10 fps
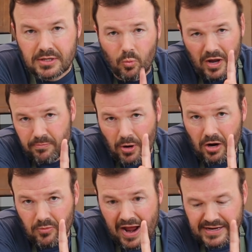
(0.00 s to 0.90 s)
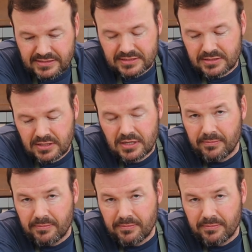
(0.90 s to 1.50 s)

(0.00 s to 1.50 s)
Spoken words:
1 part rice,